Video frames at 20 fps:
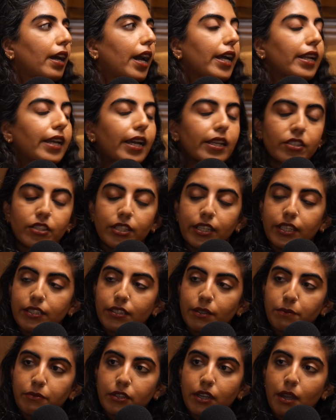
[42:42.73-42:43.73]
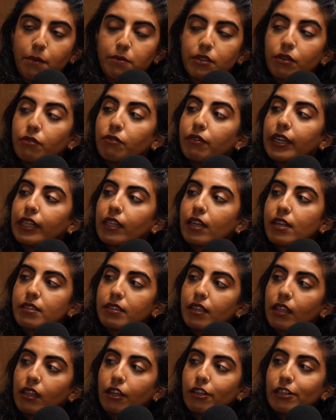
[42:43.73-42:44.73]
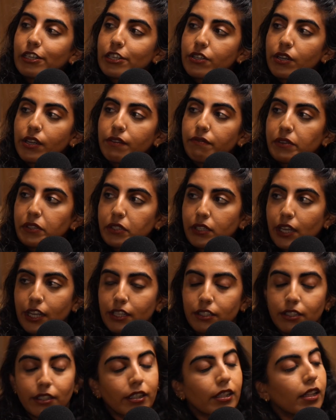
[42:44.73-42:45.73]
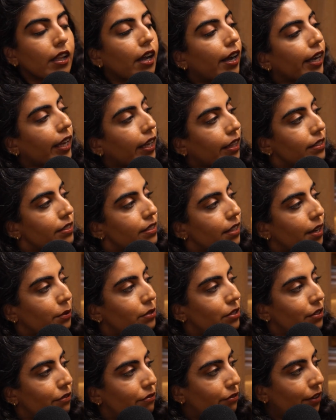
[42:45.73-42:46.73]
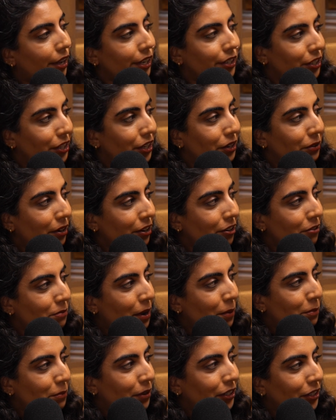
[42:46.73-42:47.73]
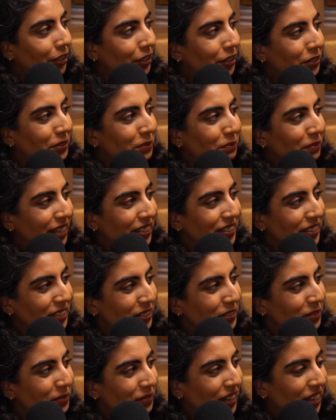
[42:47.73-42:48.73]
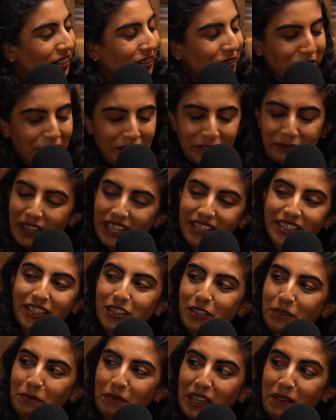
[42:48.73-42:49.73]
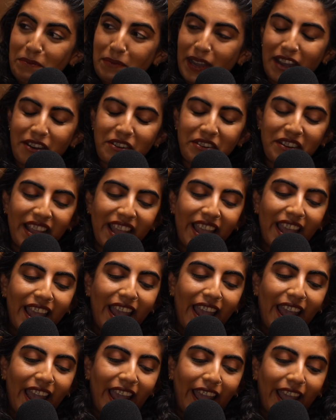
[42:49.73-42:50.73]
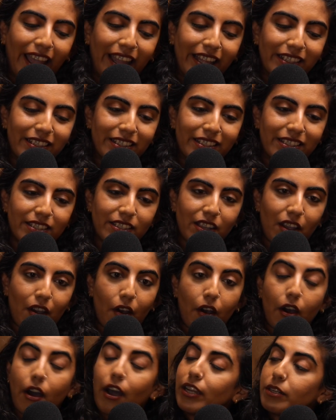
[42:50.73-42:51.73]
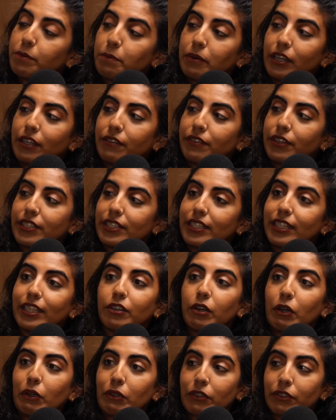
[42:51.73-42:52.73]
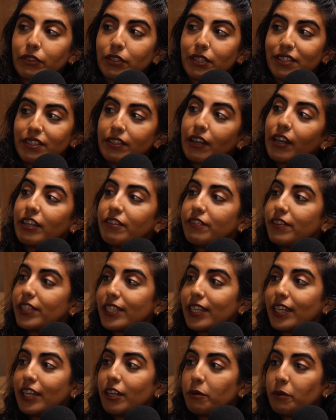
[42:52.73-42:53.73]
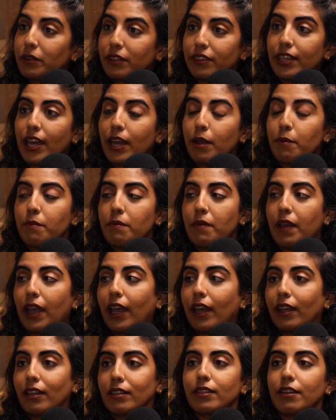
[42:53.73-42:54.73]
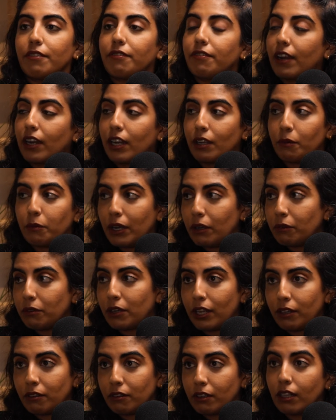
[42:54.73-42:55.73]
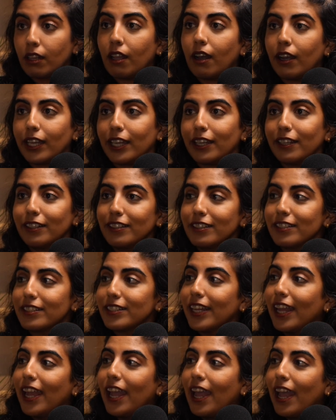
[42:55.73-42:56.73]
And actually, sometimes you'll realise they'll only do it for certain clients. There was a venue I remember Laura had messaged me about, and I'd previously gone on the site visit with them and a very well-known client,